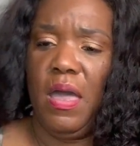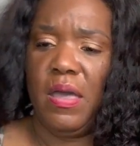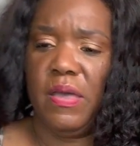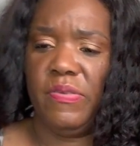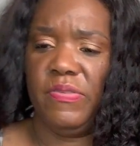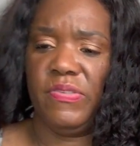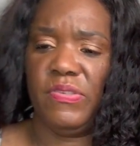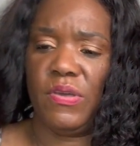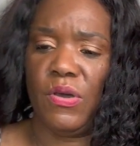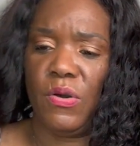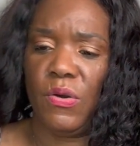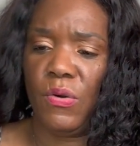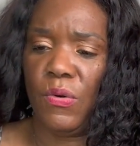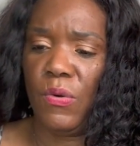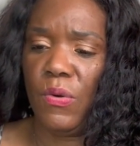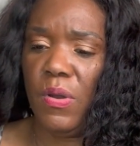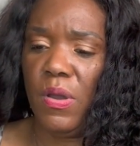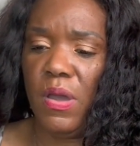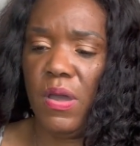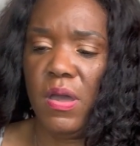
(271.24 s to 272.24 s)

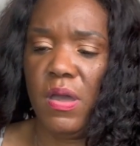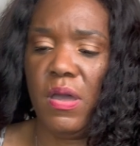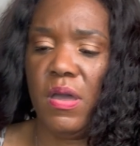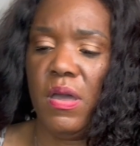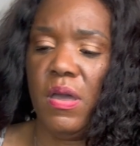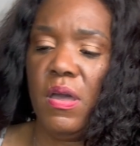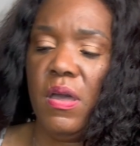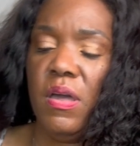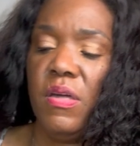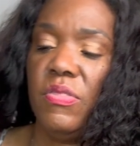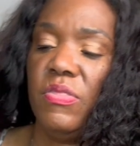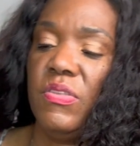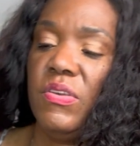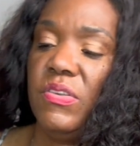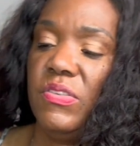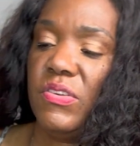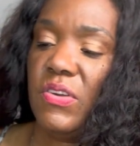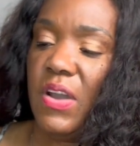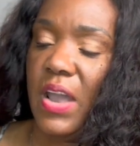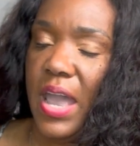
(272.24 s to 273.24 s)
So
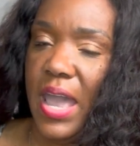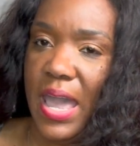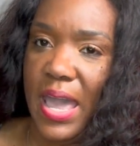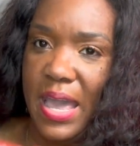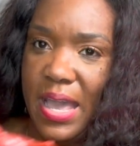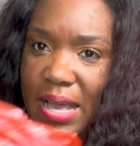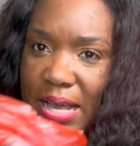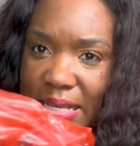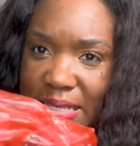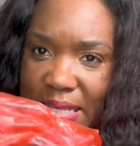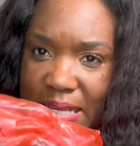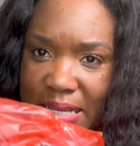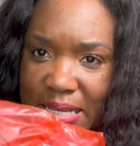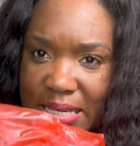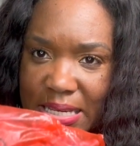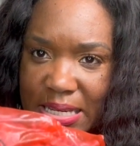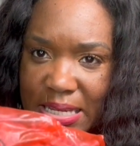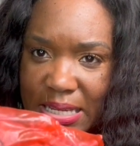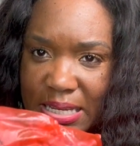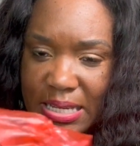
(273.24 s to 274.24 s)
these are A's and
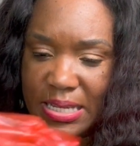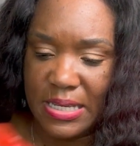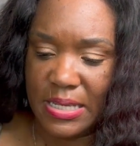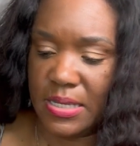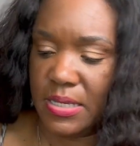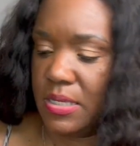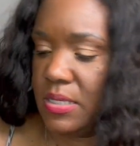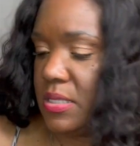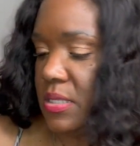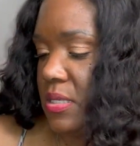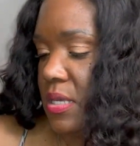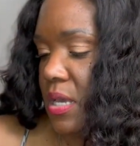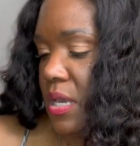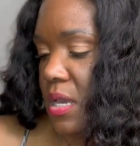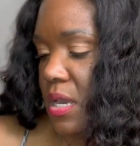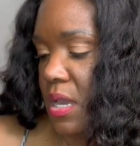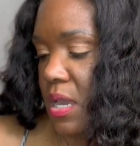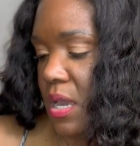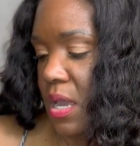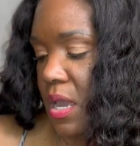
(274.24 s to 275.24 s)
D's.
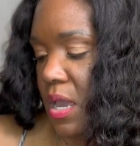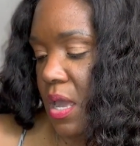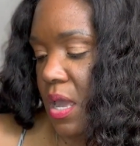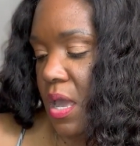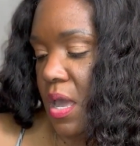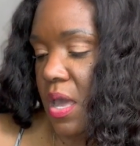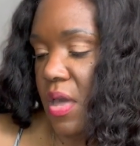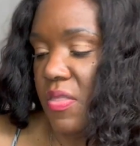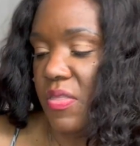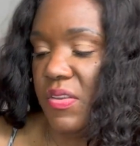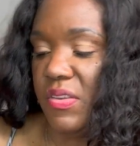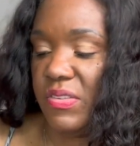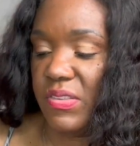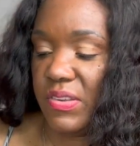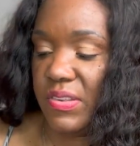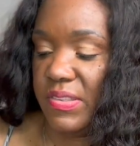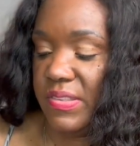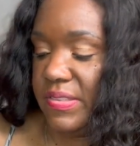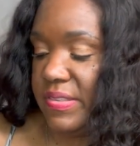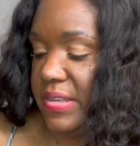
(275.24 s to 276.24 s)
And these are
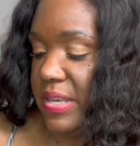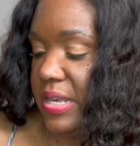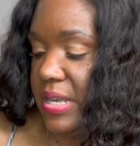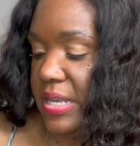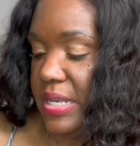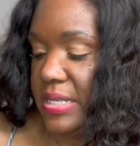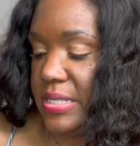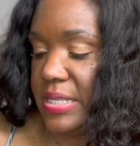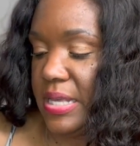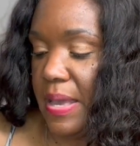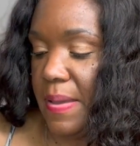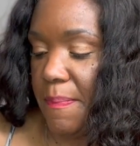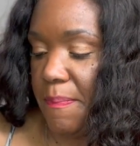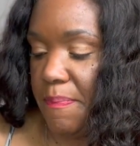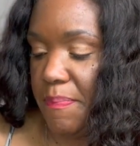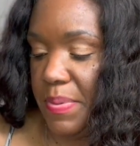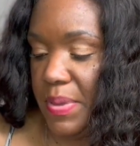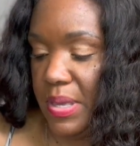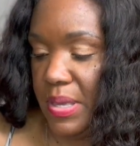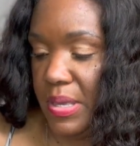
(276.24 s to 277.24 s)
C's and
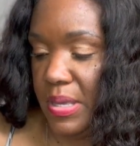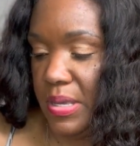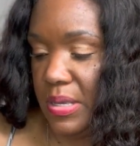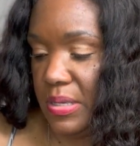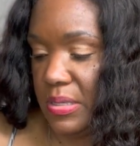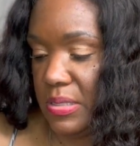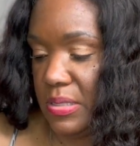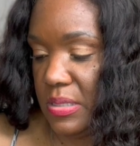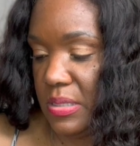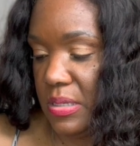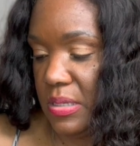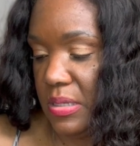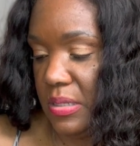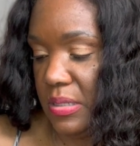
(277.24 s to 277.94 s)
B's.